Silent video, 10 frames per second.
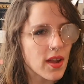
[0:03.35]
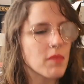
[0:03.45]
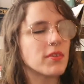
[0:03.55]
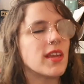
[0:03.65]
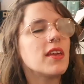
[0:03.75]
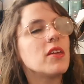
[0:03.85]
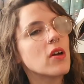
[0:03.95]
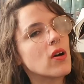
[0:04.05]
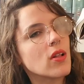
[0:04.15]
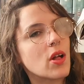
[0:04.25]
I'm taking
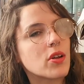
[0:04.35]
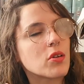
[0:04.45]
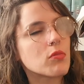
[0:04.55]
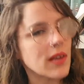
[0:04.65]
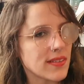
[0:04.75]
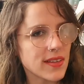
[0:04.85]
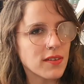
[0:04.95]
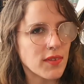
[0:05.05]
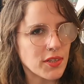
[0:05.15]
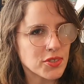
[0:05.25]
y'all on a crazy
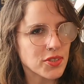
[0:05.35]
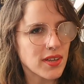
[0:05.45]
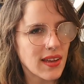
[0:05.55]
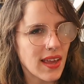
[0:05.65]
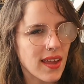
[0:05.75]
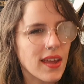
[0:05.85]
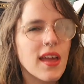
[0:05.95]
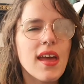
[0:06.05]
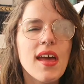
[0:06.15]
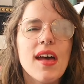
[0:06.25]
adventure today.